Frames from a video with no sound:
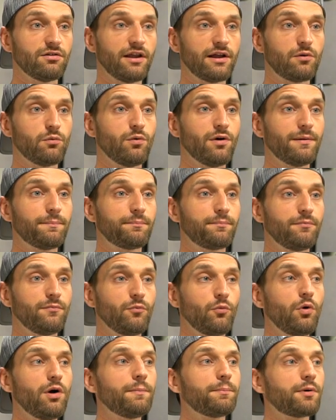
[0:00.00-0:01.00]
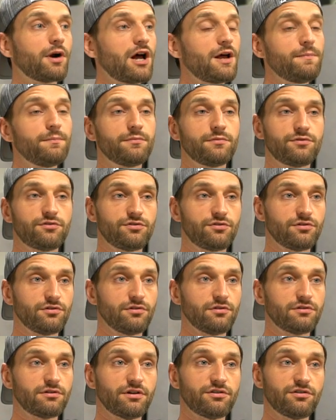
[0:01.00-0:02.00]
Like what problems
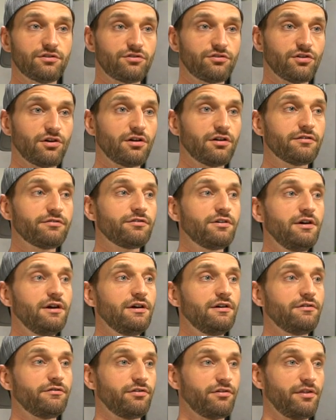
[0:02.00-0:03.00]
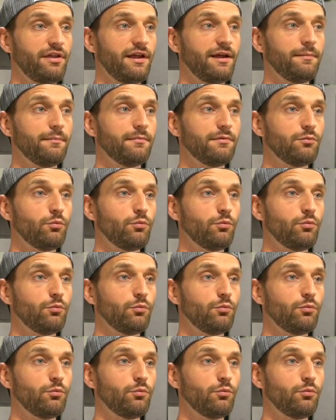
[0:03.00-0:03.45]
does it solve for them?